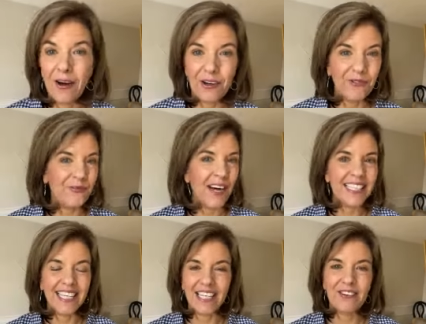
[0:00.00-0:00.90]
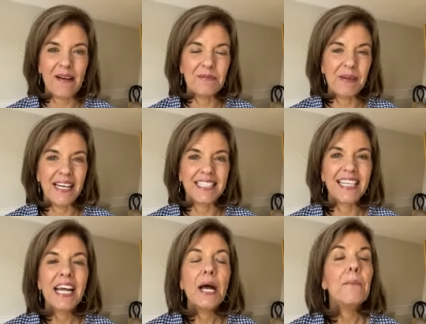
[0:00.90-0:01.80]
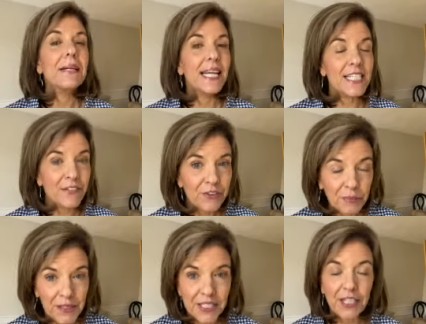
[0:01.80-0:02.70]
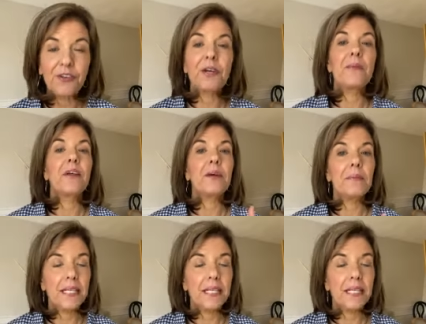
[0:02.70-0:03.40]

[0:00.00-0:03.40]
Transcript: about wide leg cropped pants. But yes, if you're petite, you can wear them.